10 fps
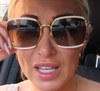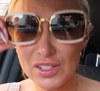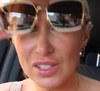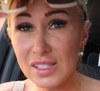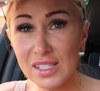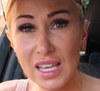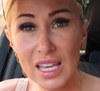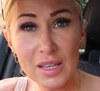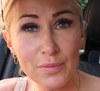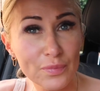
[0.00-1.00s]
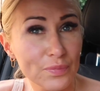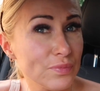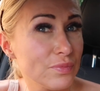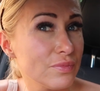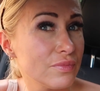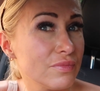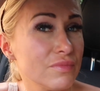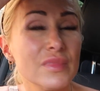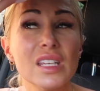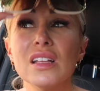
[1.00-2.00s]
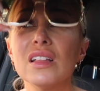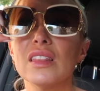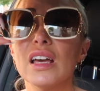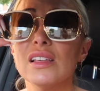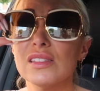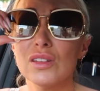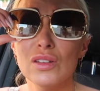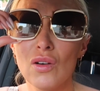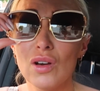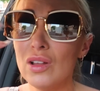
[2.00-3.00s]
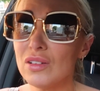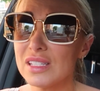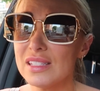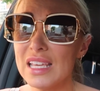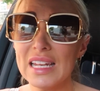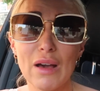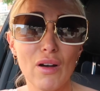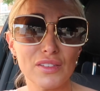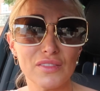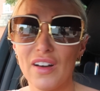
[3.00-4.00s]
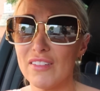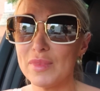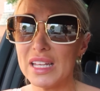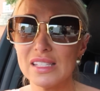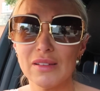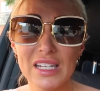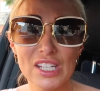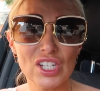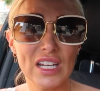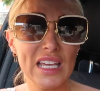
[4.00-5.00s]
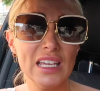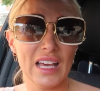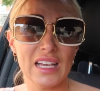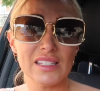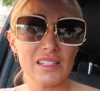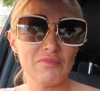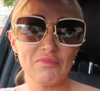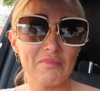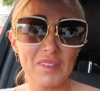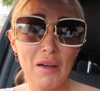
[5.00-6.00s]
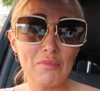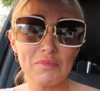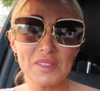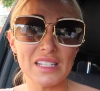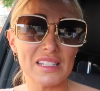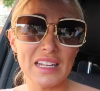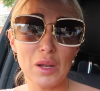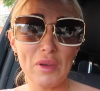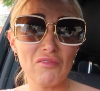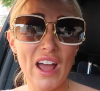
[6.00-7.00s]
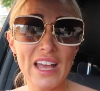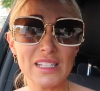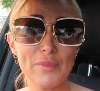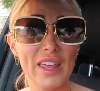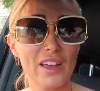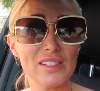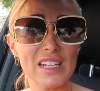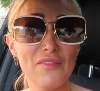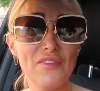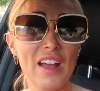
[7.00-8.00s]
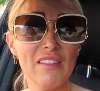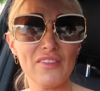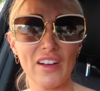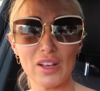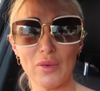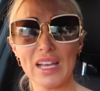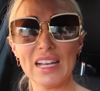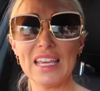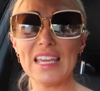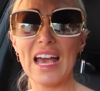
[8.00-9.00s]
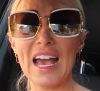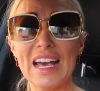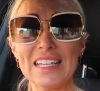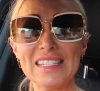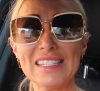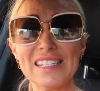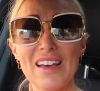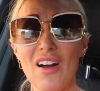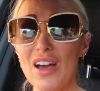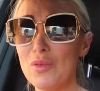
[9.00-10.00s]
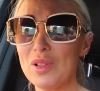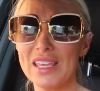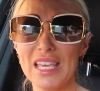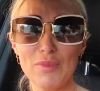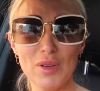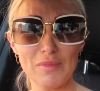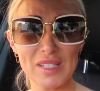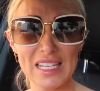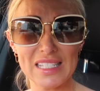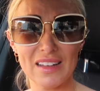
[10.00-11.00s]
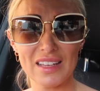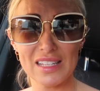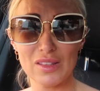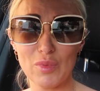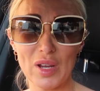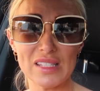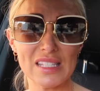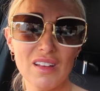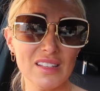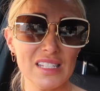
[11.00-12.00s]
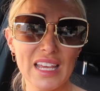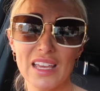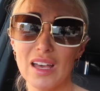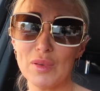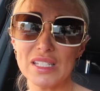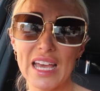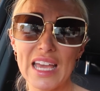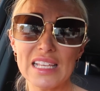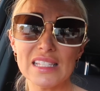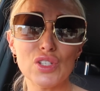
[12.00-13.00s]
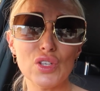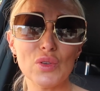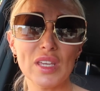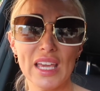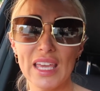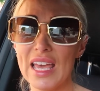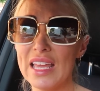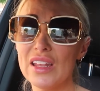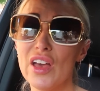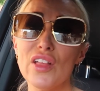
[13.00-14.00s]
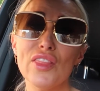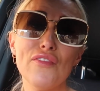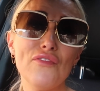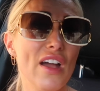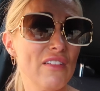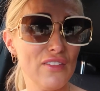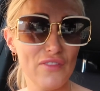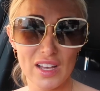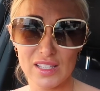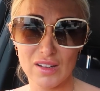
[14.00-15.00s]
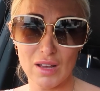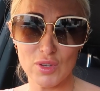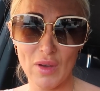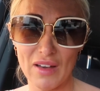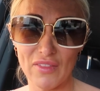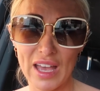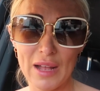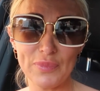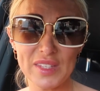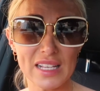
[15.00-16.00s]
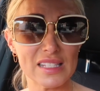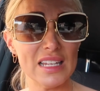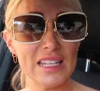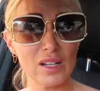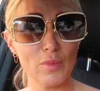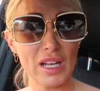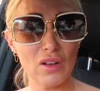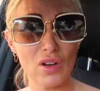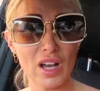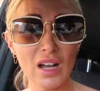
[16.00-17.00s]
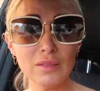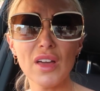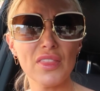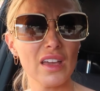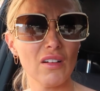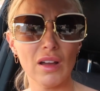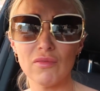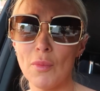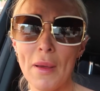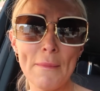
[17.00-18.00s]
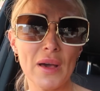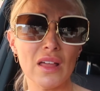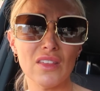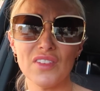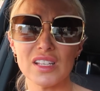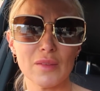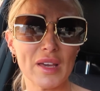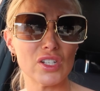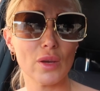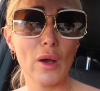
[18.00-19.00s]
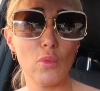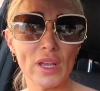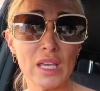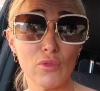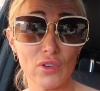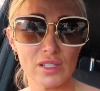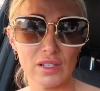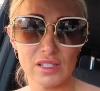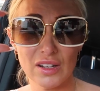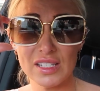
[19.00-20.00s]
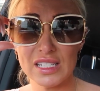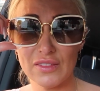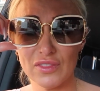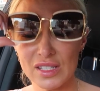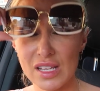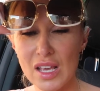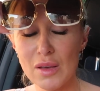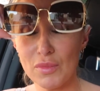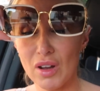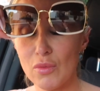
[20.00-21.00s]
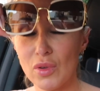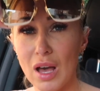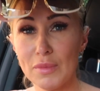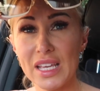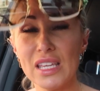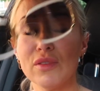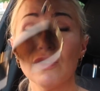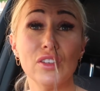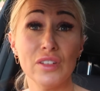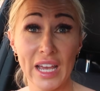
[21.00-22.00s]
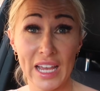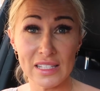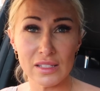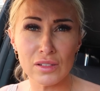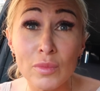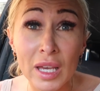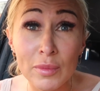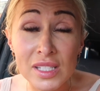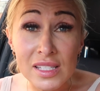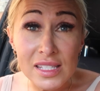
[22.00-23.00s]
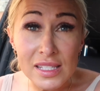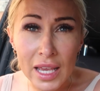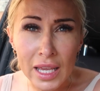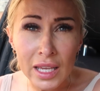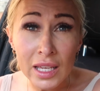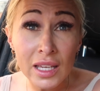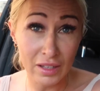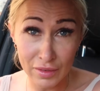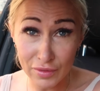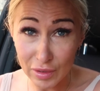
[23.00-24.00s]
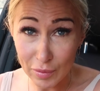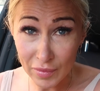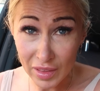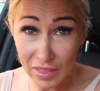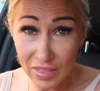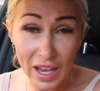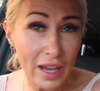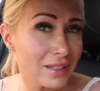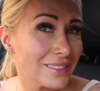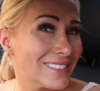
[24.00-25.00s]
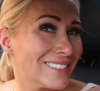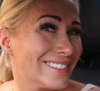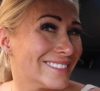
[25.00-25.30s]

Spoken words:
yeah, as you can see, there's not a lot to see now after 5 minutes. So initially there's lumps, it's a little bit red, but that goes down very, very quickly, and I will keep you updated. Like I said, on the process, it starts to take a couple of days to kick in. The very first time you have it takes a little bit longer. I think I remember the first time I had to took about a week before I started to notice a difference, but I will update you in a few days and you'll be able to see, going from that,